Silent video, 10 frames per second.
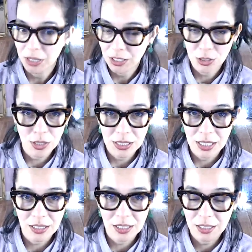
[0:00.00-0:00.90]
Because you can
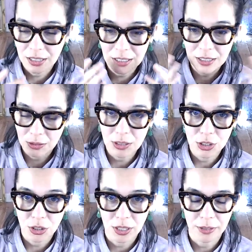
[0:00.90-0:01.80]
technically
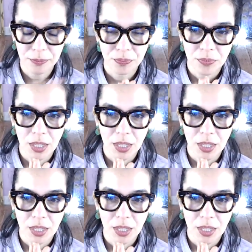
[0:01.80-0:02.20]
screenshot it.